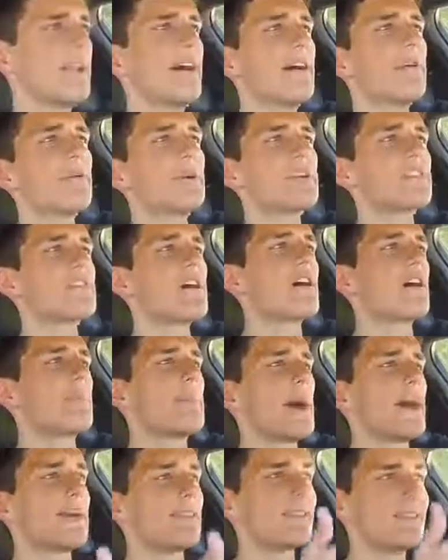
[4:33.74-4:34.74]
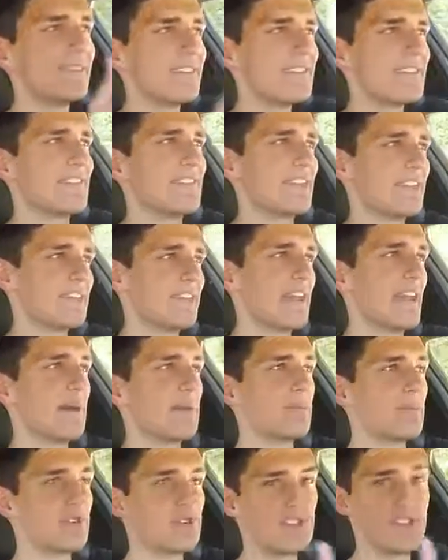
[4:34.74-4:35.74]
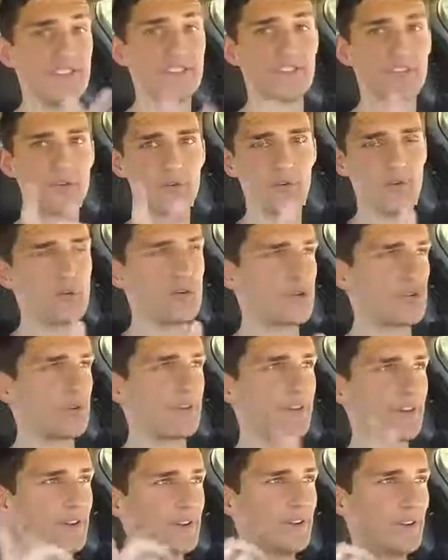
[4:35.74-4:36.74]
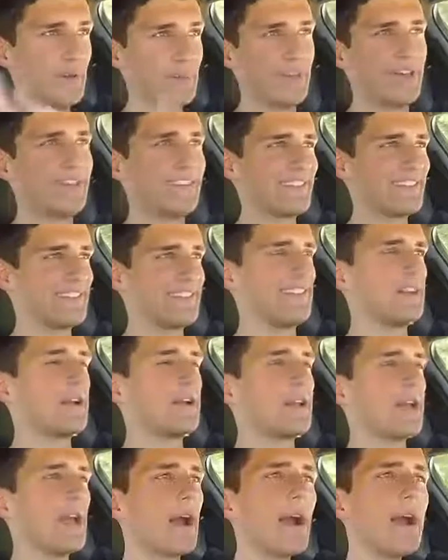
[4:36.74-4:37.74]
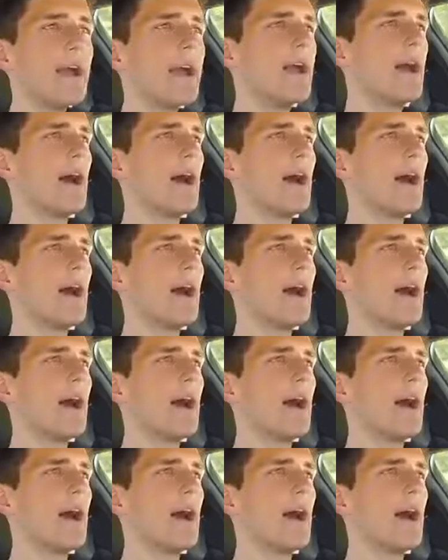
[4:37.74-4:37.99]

But now I want to talk about your listing setup, which is crucial. There are so many things to hit on here.